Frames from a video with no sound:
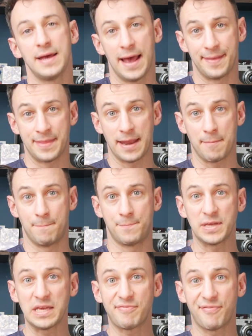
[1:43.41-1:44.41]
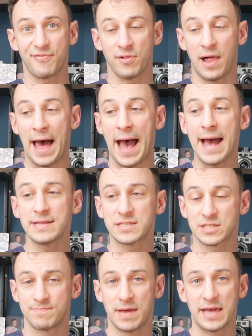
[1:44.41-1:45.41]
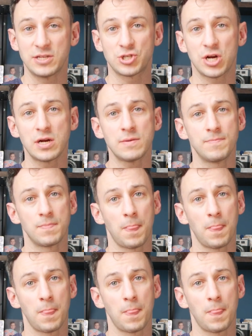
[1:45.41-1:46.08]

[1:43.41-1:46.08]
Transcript: And then B flat major.